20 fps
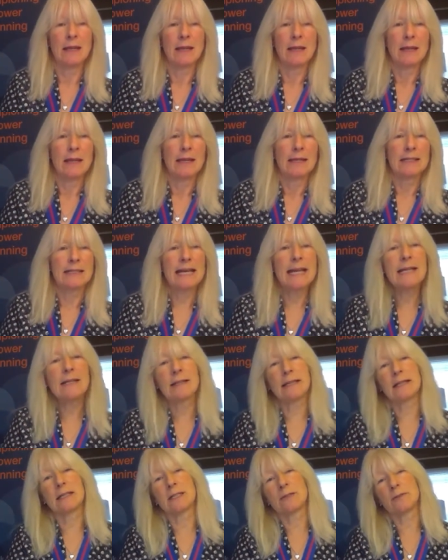Seeing
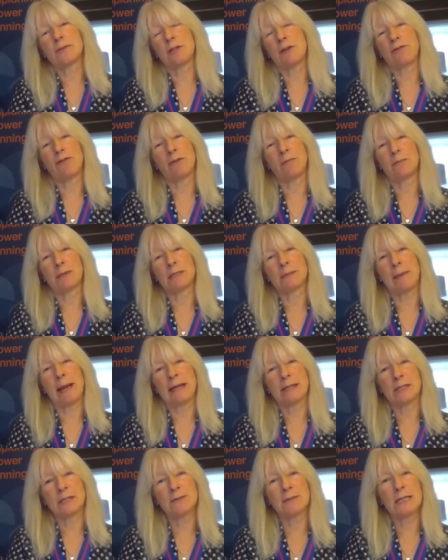things from different
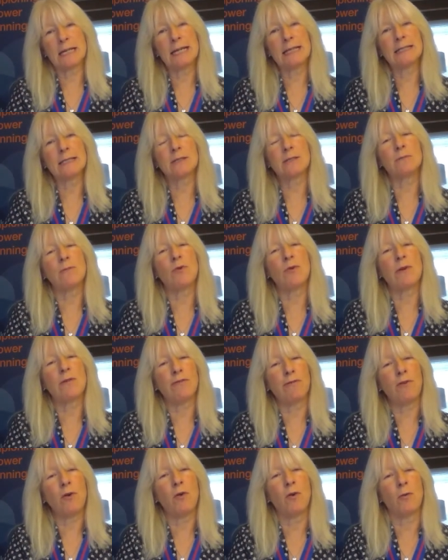perspectives leads to more
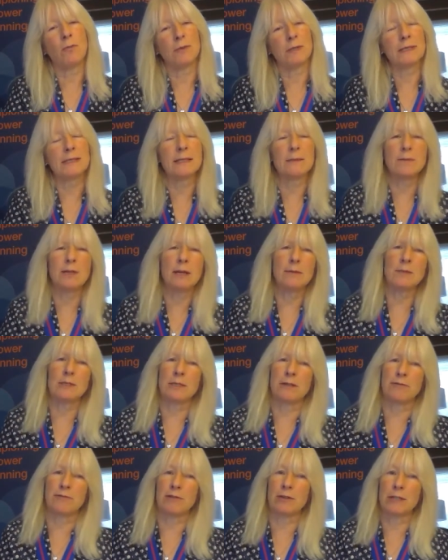informed and sometimes
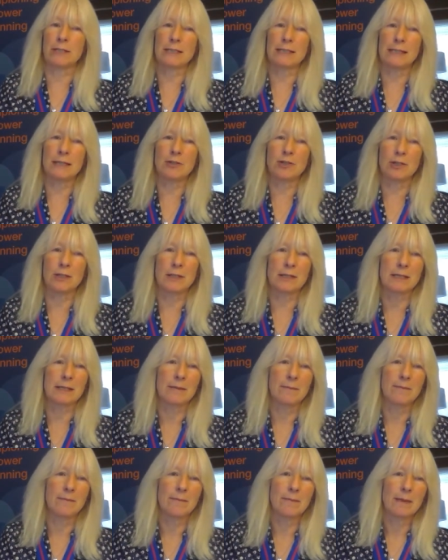different decisions.
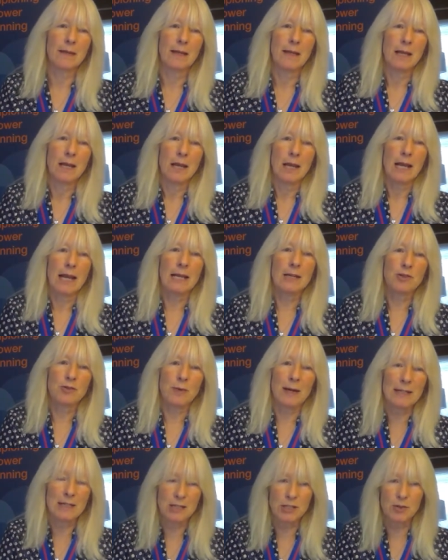In
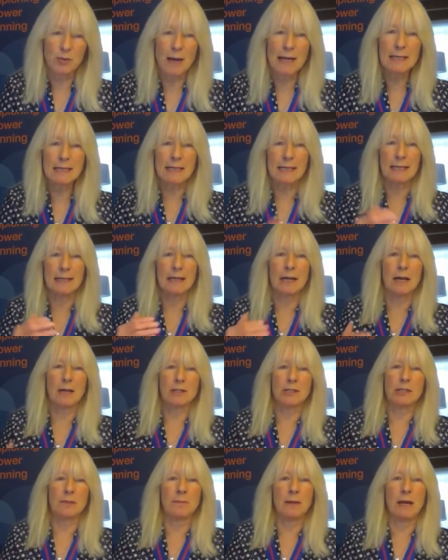2020, the
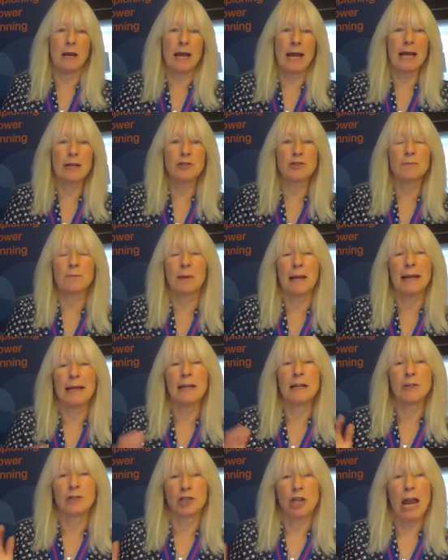RTPI Action
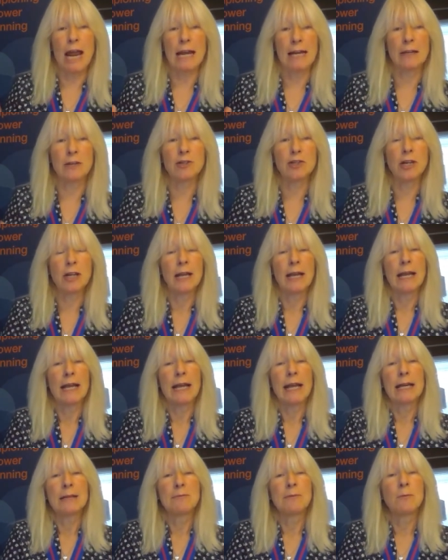Plan, Change,
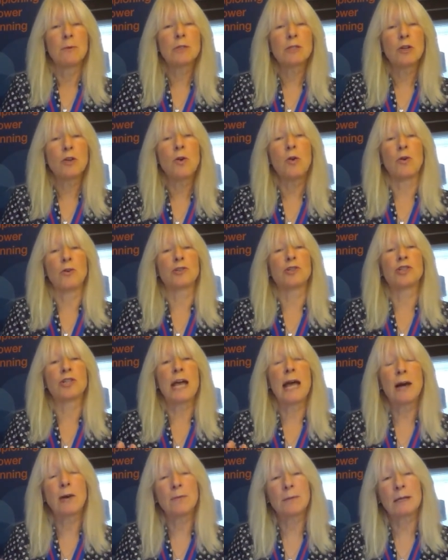was launched to
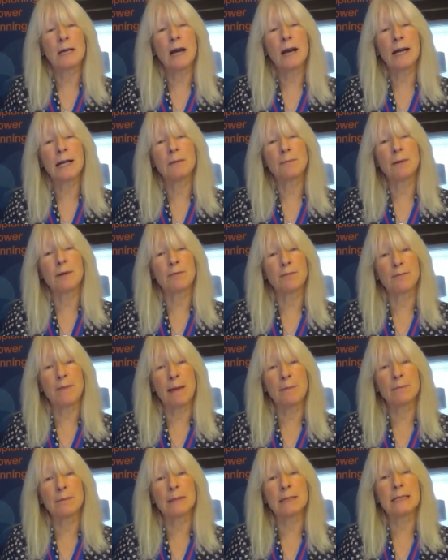help guide both
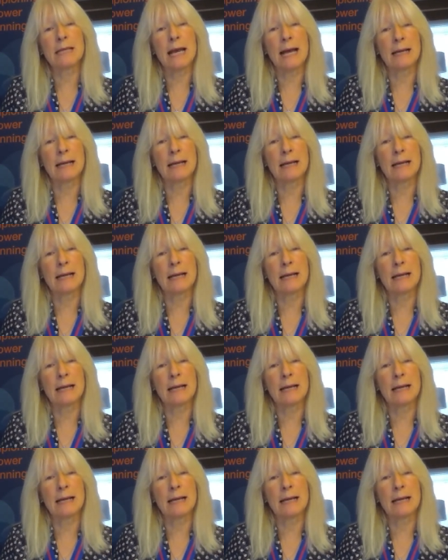members and